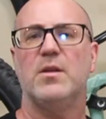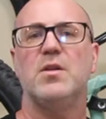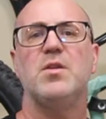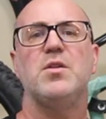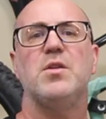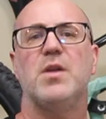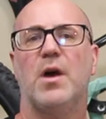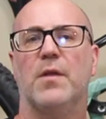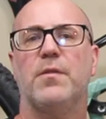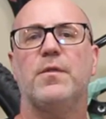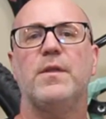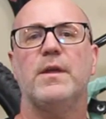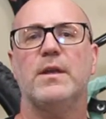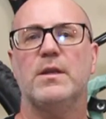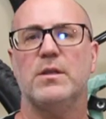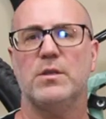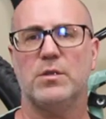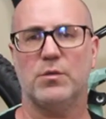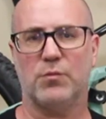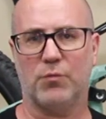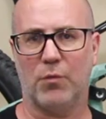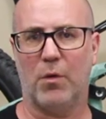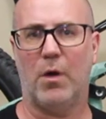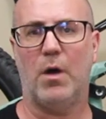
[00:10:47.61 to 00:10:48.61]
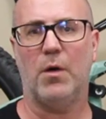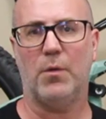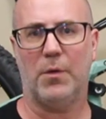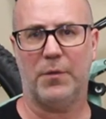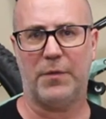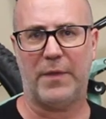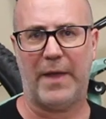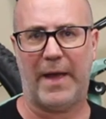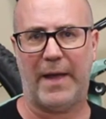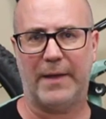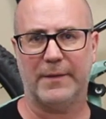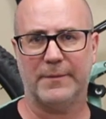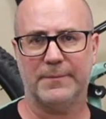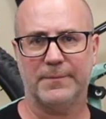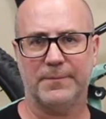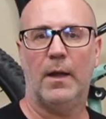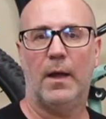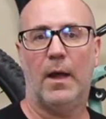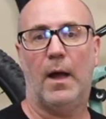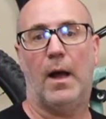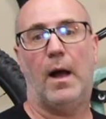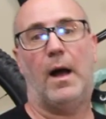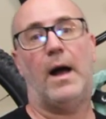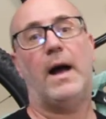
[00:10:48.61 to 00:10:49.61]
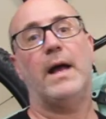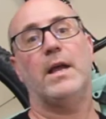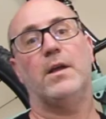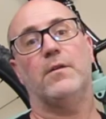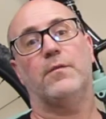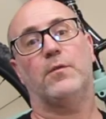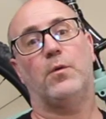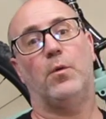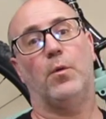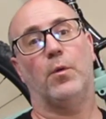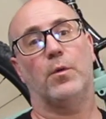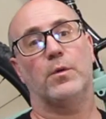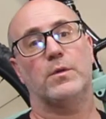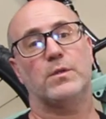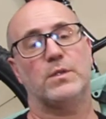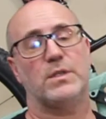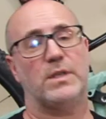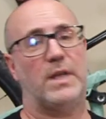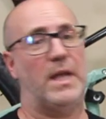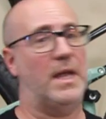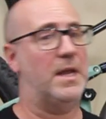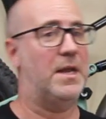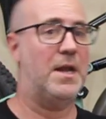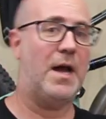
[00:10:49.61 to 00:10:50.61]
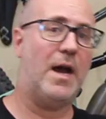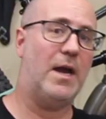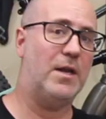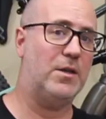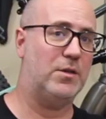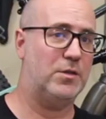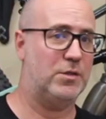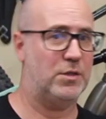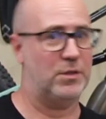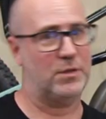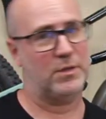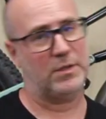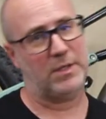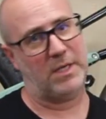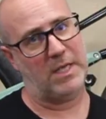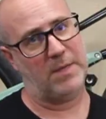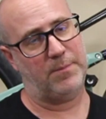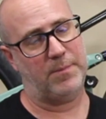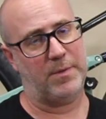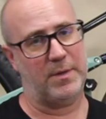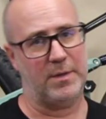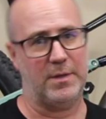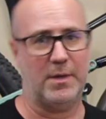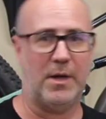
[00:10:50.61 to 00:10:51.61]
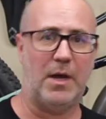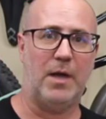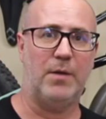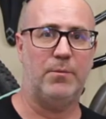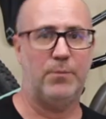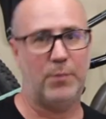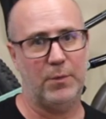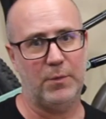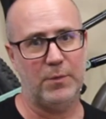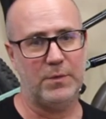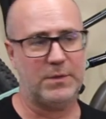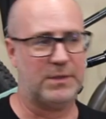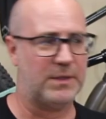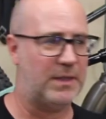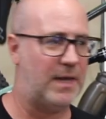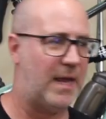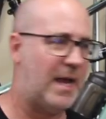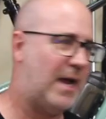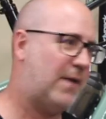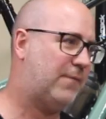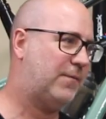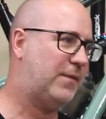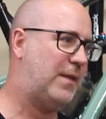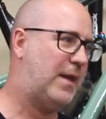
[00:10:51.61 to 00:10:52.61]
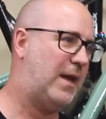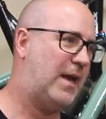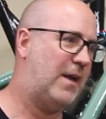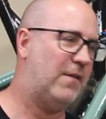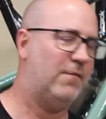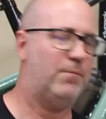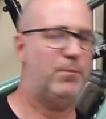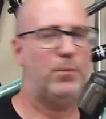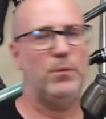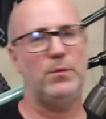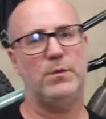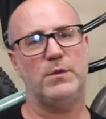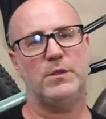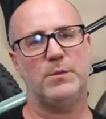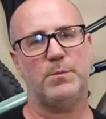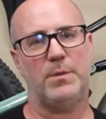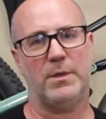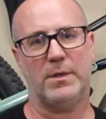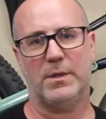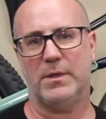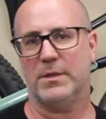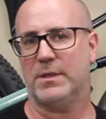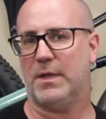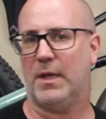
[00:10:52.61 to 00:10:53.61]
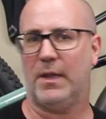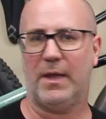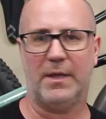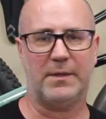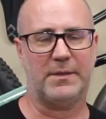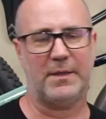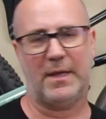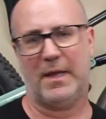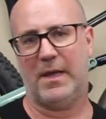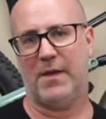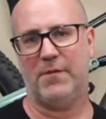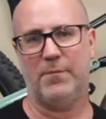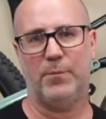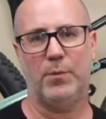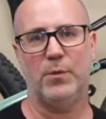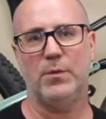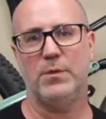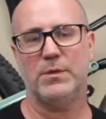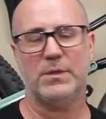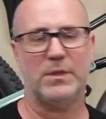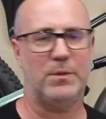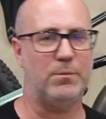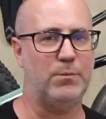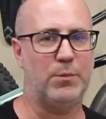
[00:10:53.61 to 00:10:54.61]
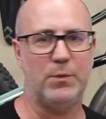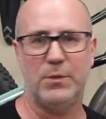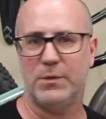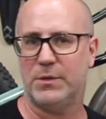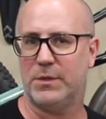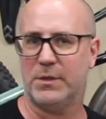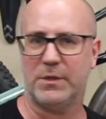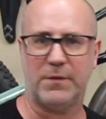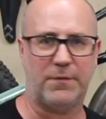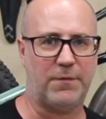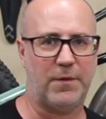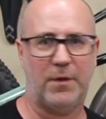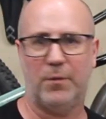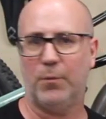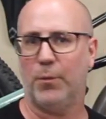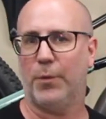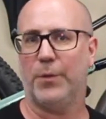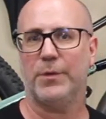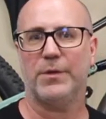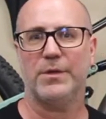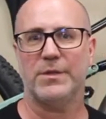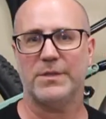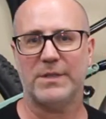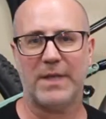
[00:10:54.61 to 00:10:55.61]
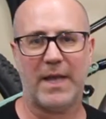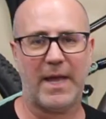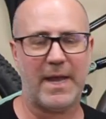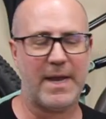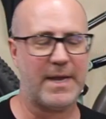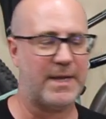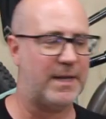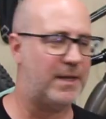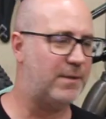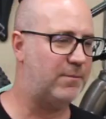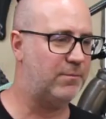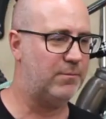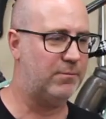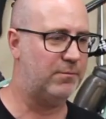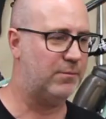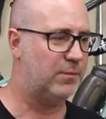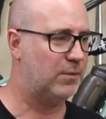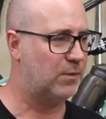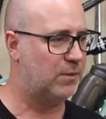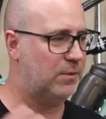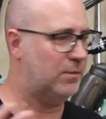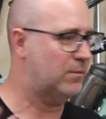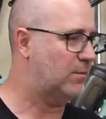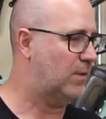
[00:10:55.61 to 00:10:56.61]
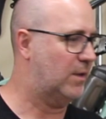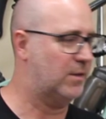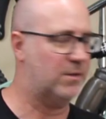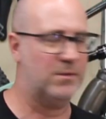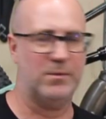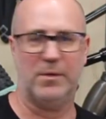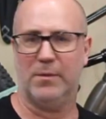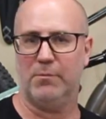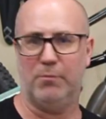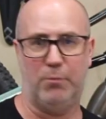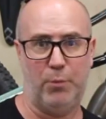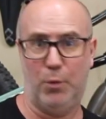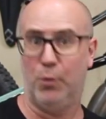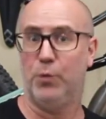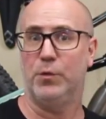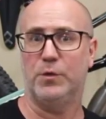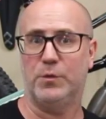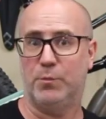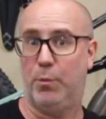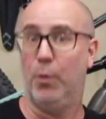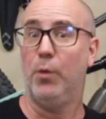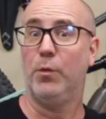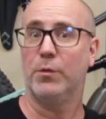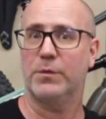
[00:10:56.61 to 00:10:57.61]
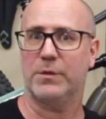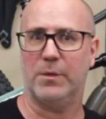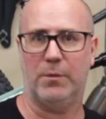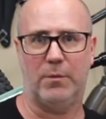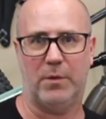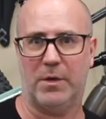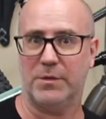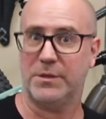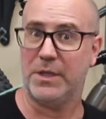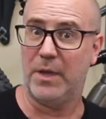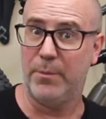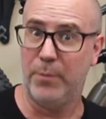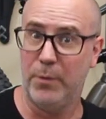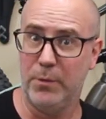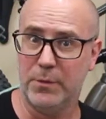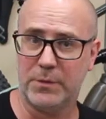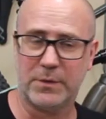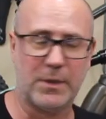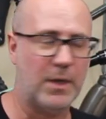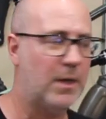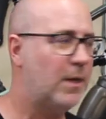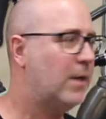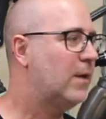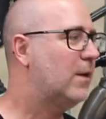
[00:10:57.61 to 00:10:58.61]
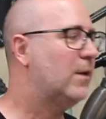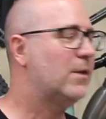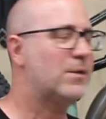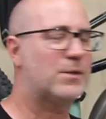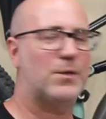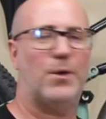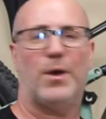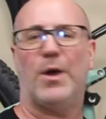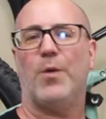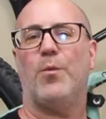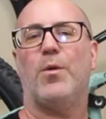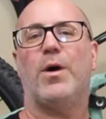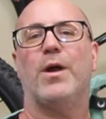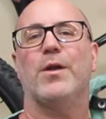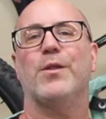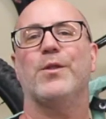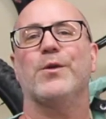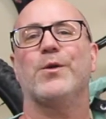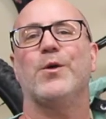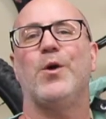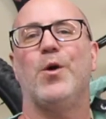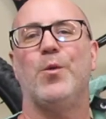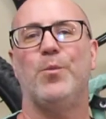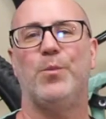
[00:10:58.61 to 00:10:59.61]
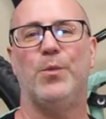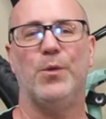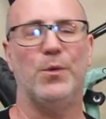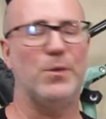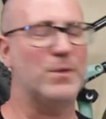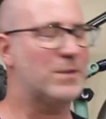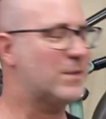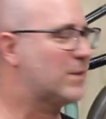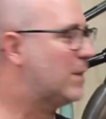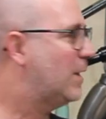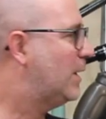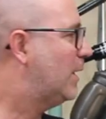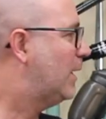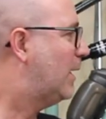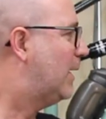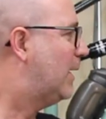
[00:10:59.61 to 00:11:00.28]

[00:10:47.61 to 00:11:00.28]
Nothing's wrong with that. I, of course, cannot just keep it non-boost and have to have boost because I like to have boost, and boost is a fun word to say, and it, it's boost, boost, I wanna say boost. So I wanted to go boost.